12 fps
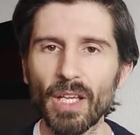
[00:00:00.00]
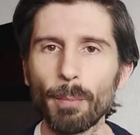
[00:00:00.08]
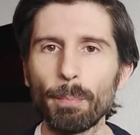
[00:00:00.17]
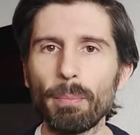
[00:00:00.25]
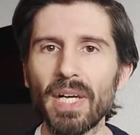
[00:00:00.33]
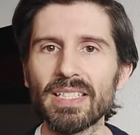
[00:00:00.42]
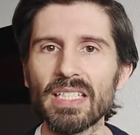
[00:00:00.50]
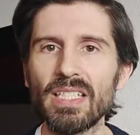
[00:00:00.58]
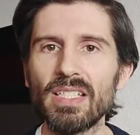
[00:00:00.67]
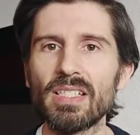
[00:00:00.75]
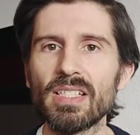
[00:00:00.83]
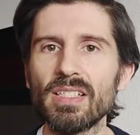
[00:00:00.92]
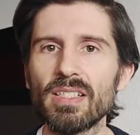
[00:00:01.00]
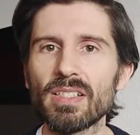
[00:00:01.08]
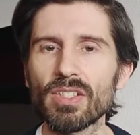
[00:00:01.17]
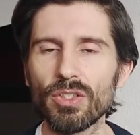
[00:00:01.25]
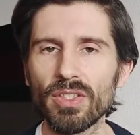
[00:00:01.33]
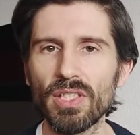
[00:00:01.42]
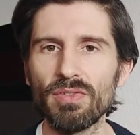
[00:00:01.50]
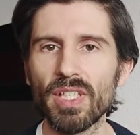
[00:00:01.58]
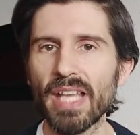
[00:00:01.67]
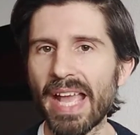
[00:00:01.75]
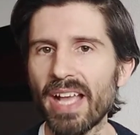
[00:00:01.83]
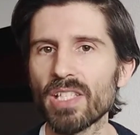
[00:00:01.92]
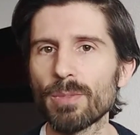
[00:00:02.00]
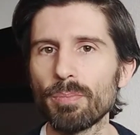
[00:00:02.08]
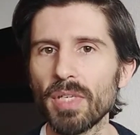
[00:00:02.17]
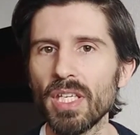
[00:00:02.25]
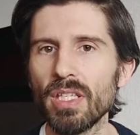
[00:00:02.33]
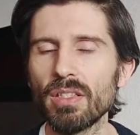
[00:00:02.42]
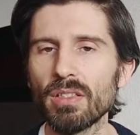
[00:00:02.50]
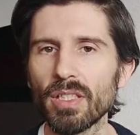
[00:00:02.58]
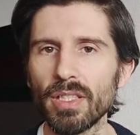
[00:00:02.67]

but it is conceived. It has been